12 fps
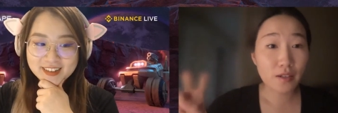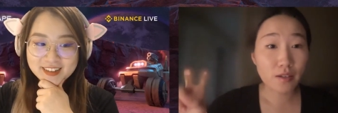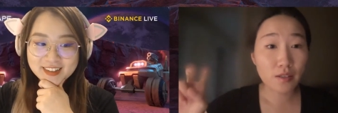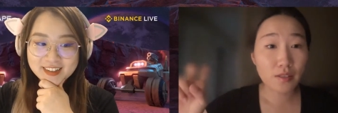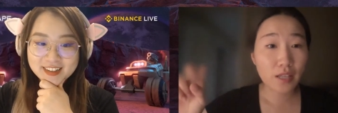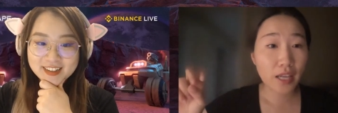
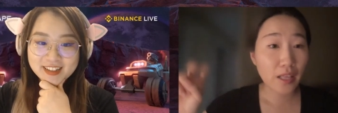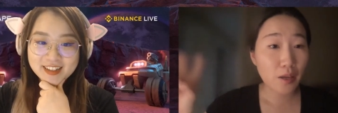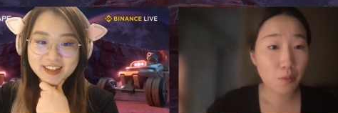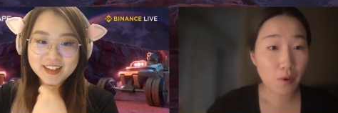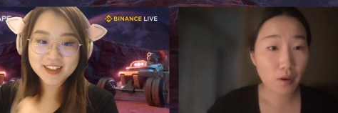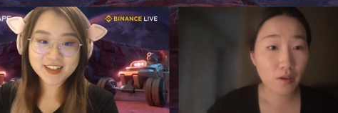Speaker 1: their daily
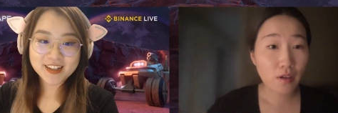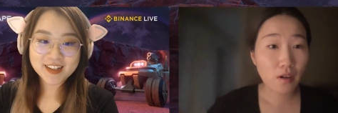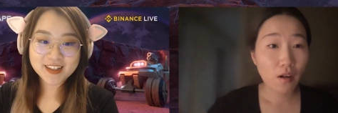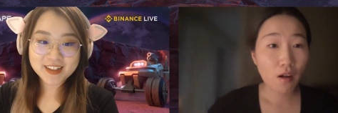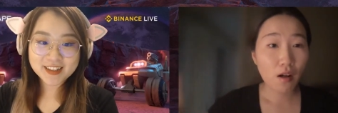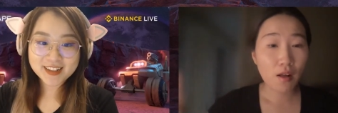work
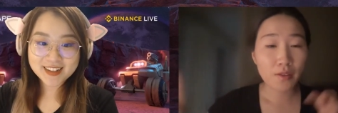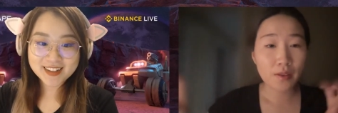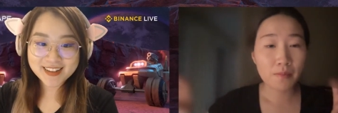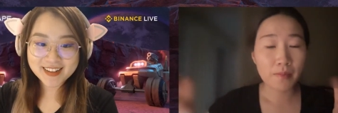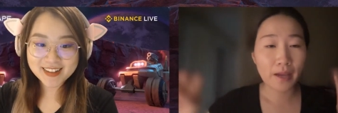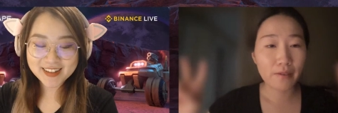on the
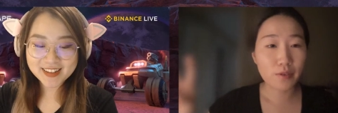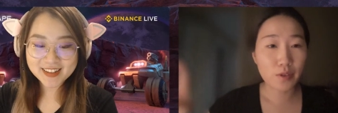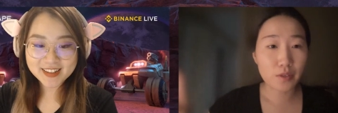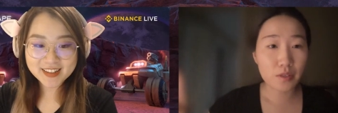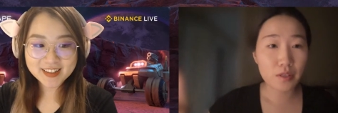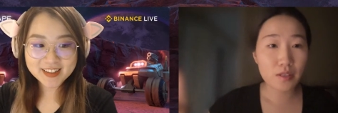
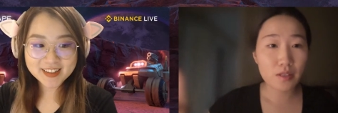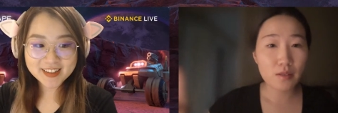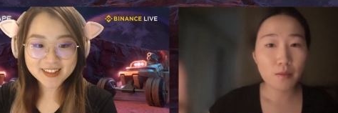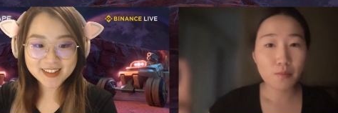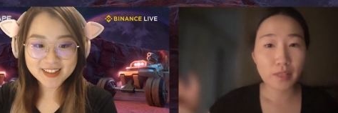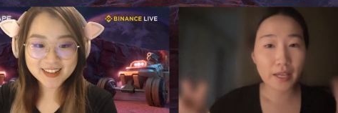metaverse
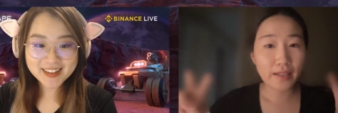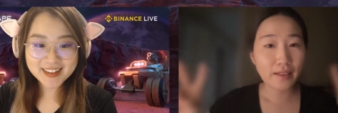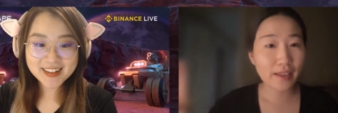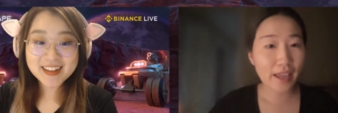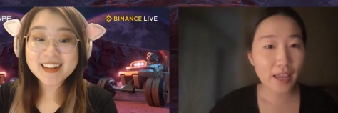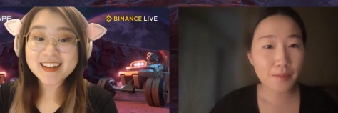playing
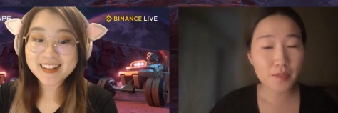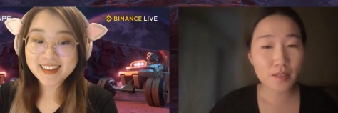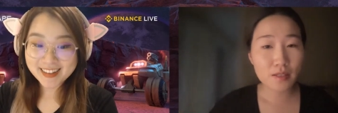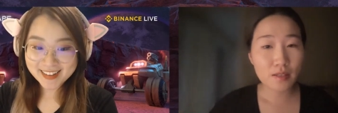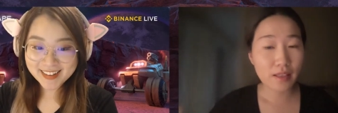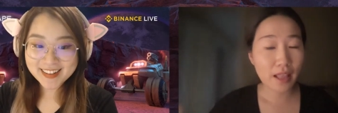
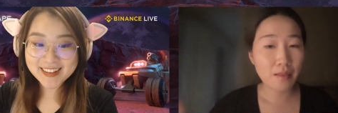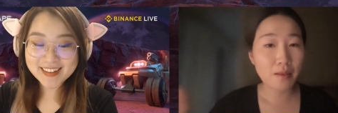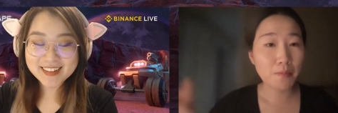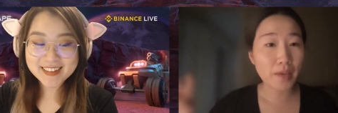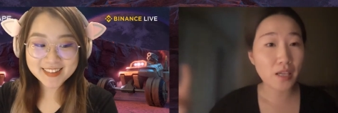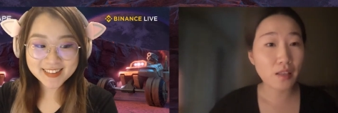games and
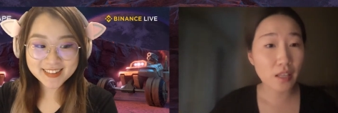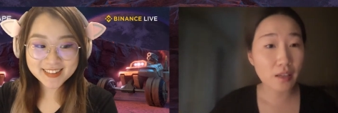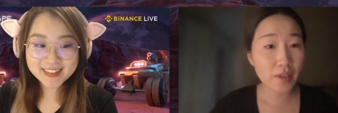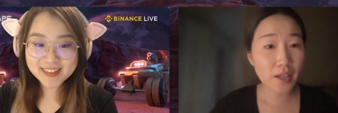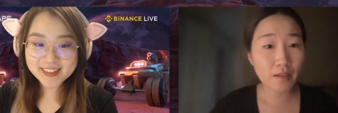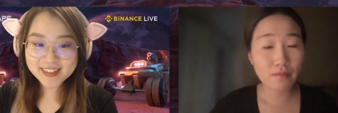make a
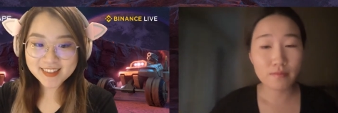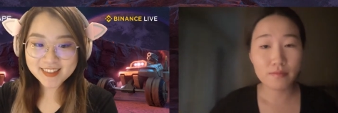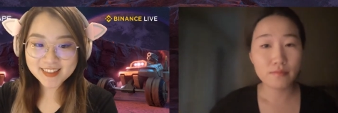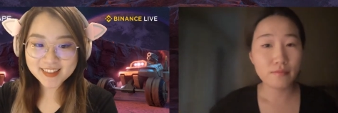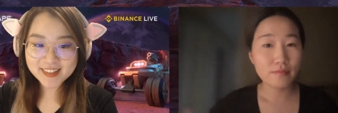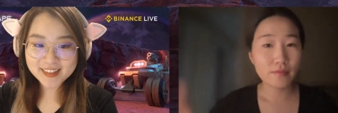living.
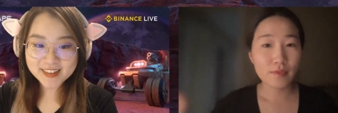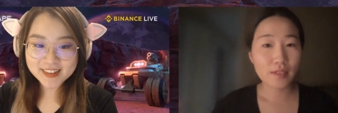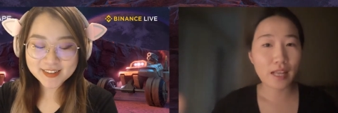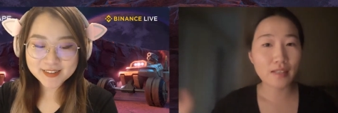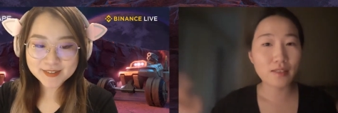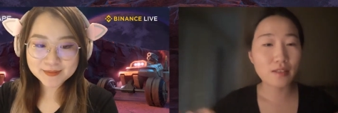
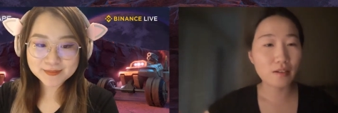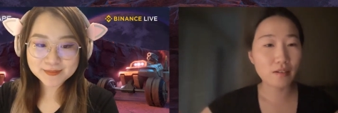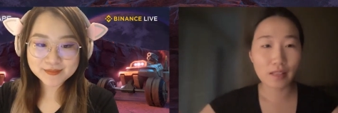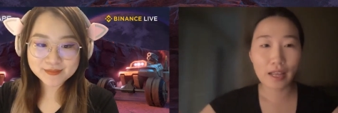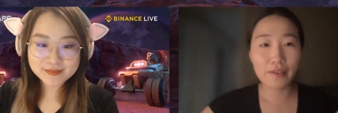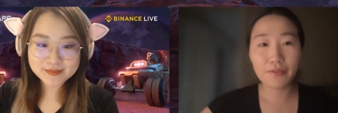
Speaker 2: That's their
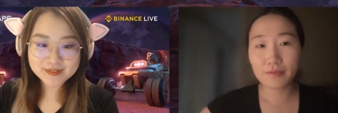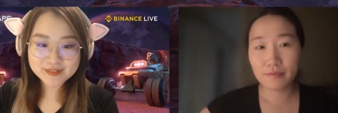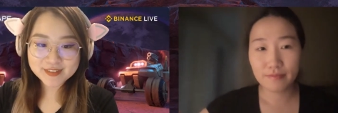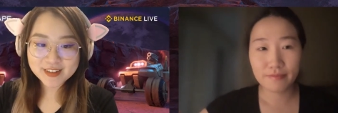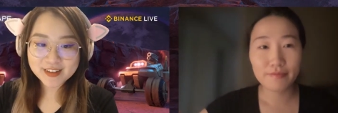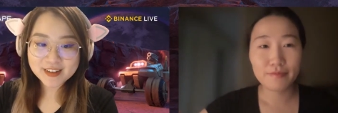life.
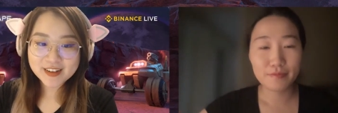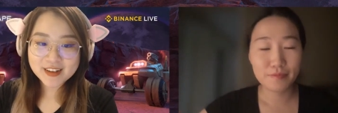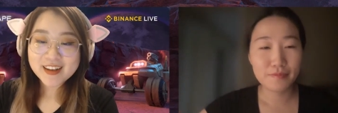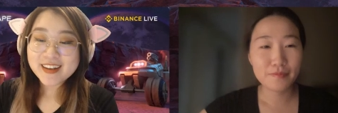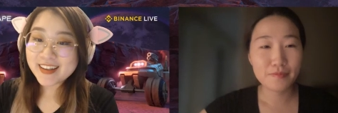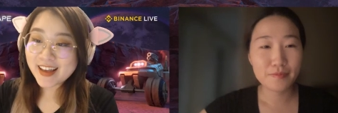
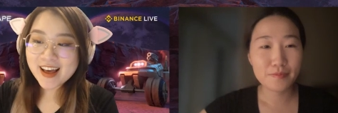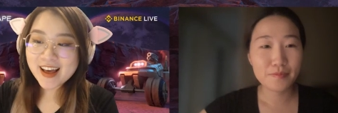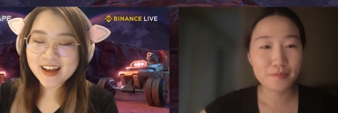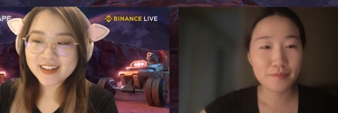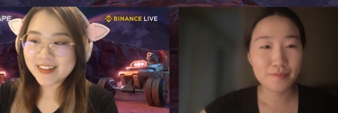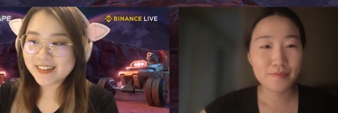
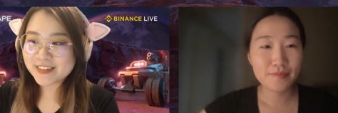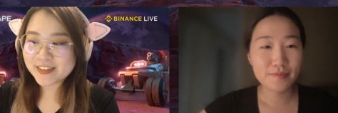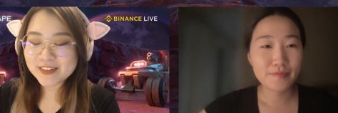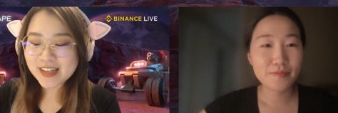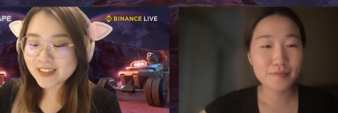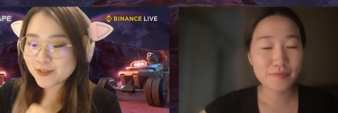Yeah, so
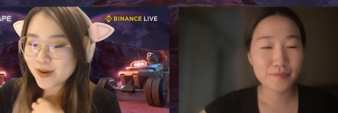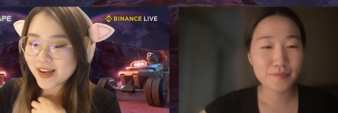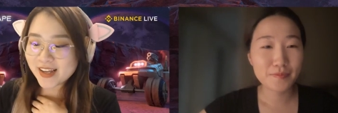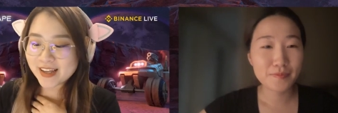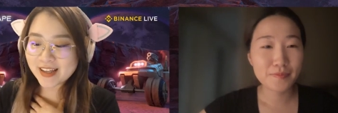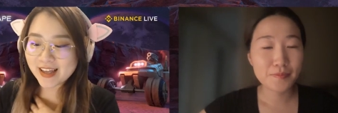that's why
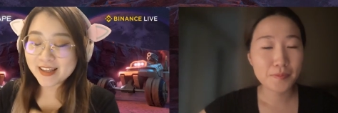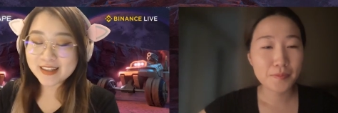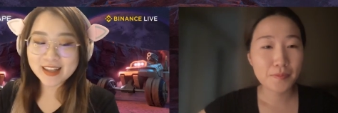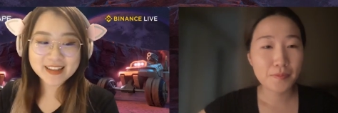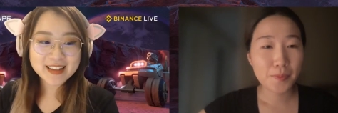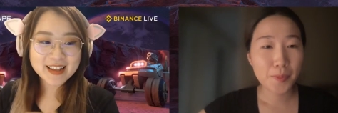it, it,
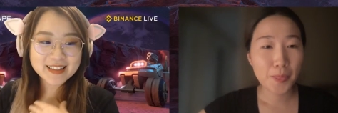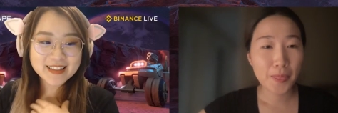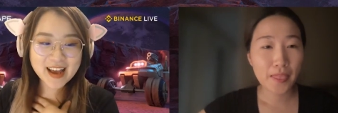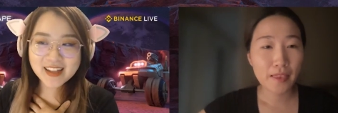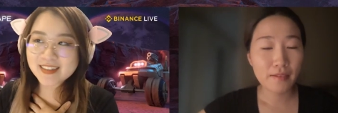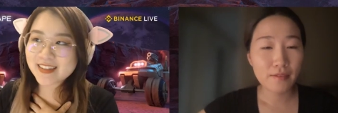it
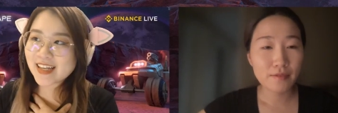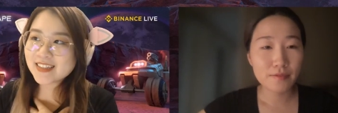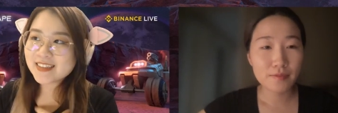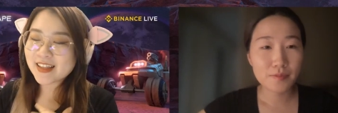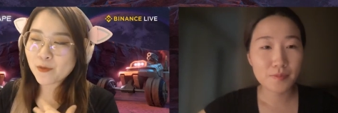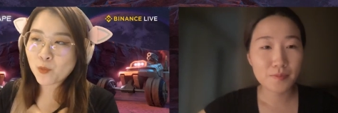that
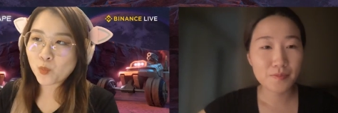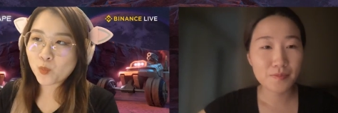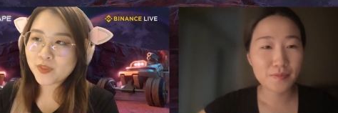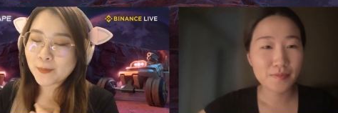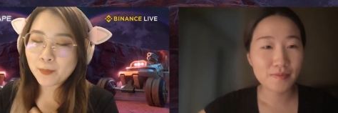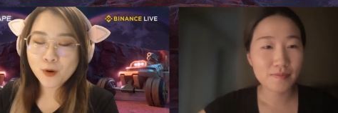that's the
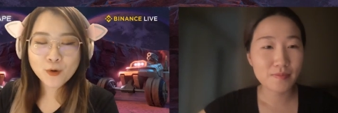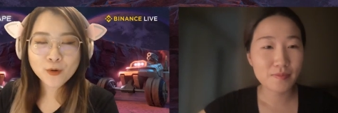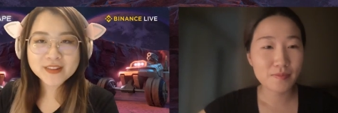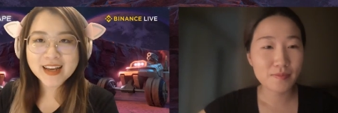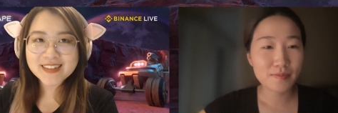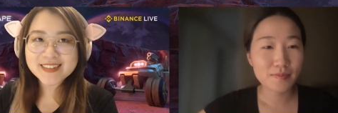the
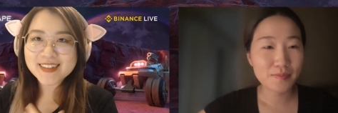point that's